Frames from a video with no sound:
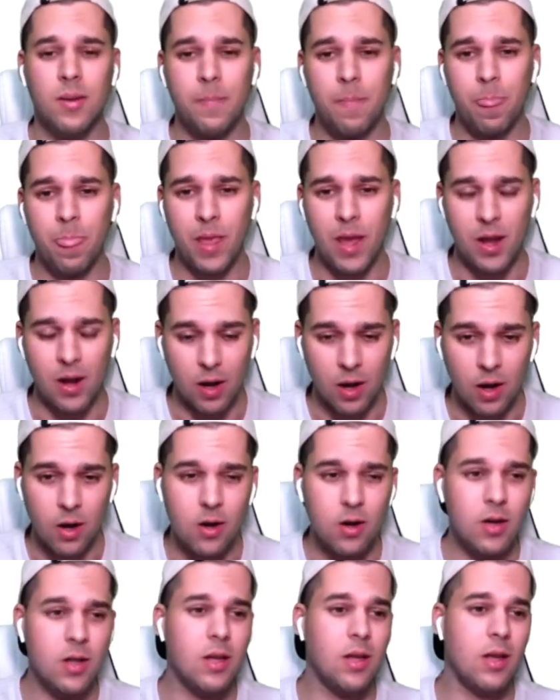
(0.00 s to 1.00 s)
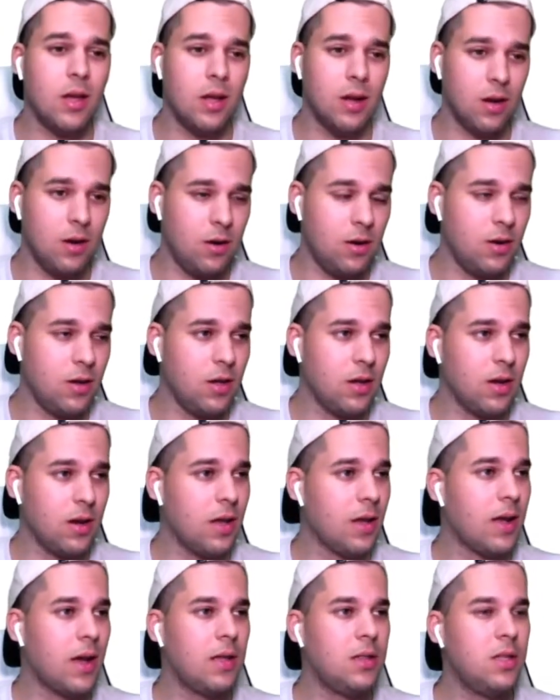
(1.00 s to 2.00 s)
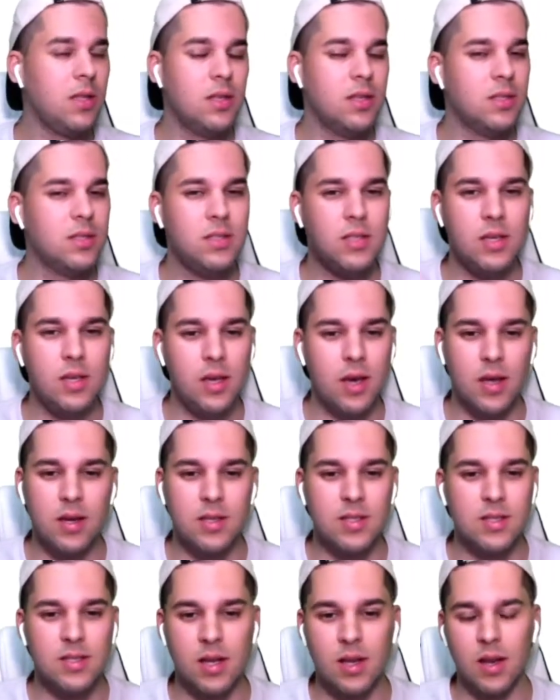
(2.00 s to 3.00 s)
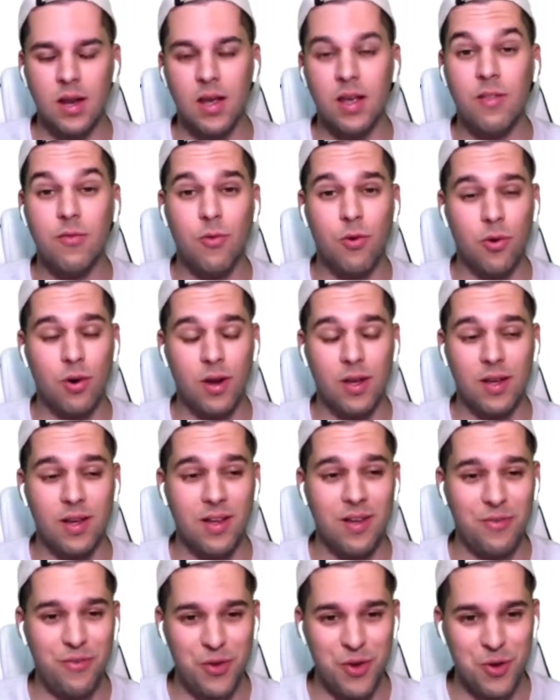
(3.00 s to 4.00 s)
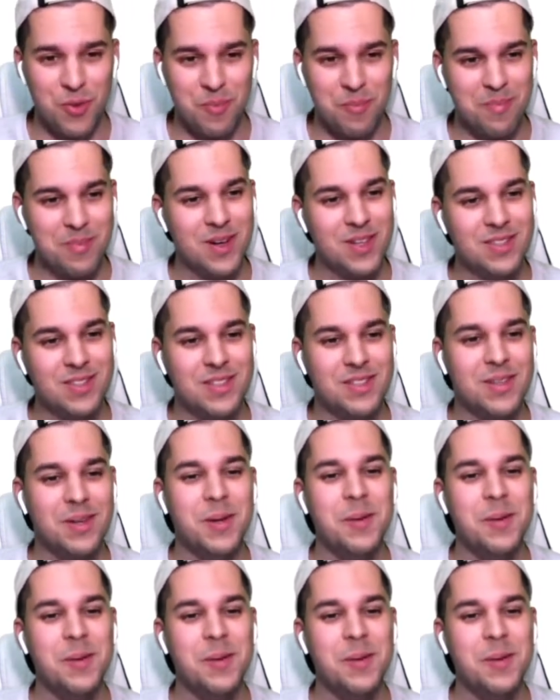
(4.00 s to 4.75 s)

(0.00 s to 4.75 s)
and learning and learning. I didn't see any sunlight for a few months.